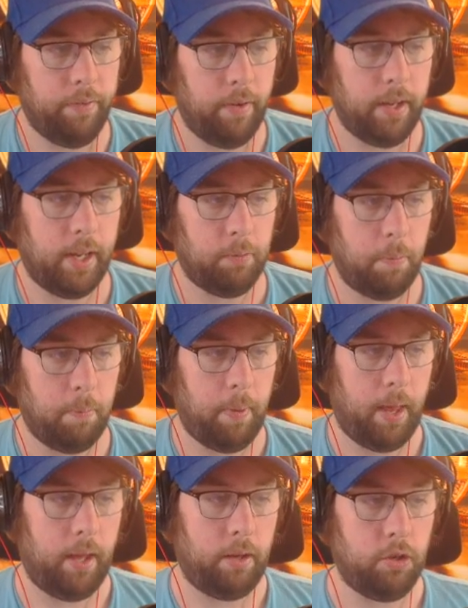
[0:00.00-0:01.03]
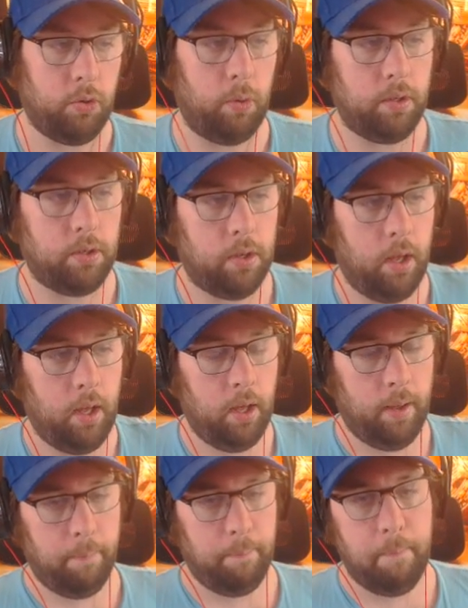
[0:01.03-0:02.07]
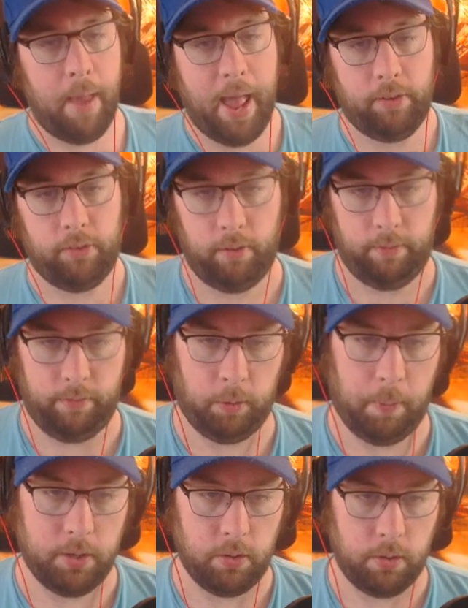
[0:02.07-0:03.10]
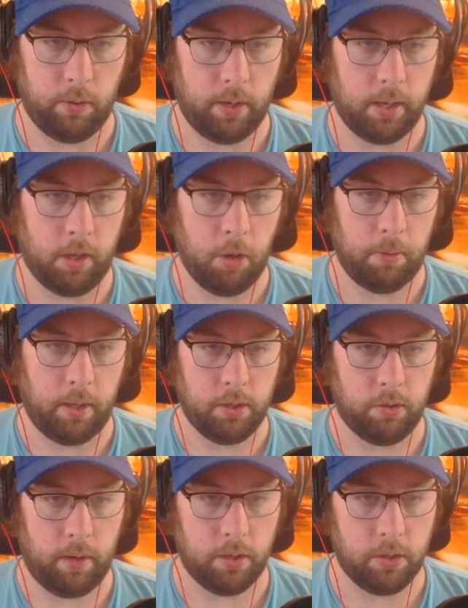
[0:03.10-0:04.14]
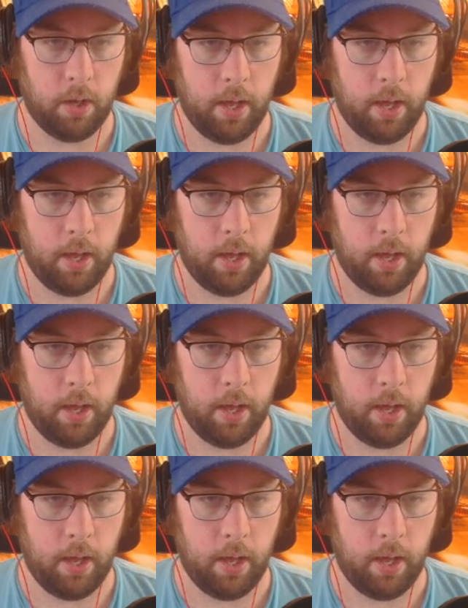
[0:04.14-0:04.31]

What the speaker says: Funding has been paying shorts massive, especially during the accumulation range.